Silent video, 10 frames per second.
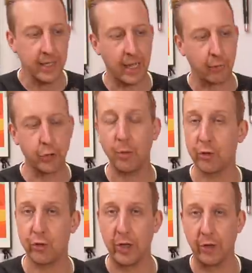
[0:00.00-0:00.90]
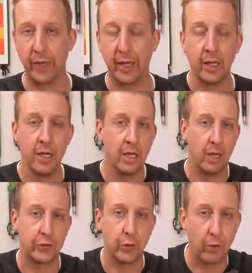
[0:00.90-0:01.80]
Now geometry on there,
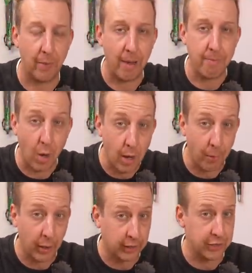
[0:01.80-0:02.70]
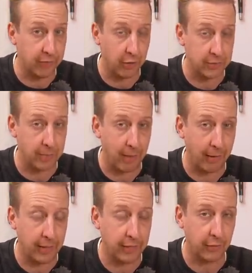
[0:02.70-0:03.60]
I'll talk about my bike because you've asked me
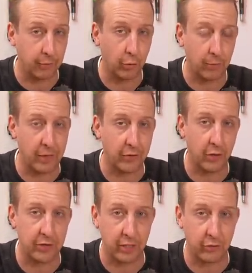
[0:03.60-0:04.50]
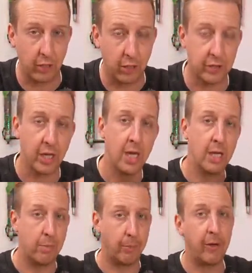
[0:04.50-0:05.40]
about it here, so I'm gonna talk about size extra large.
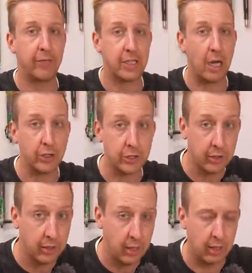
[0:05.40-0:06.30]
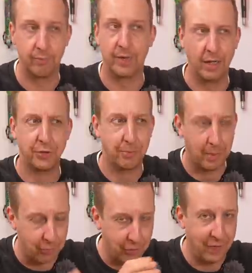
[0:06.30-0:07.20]
My previous Lux, uh, Lux,
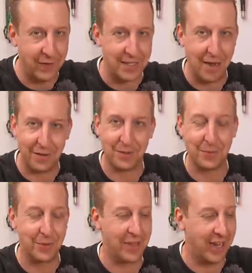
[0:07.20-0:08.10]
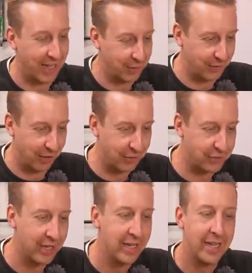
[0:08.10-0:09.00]
my previous Lux was an extra
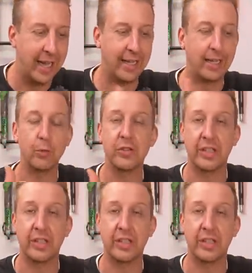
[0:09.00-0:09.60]
large, head angle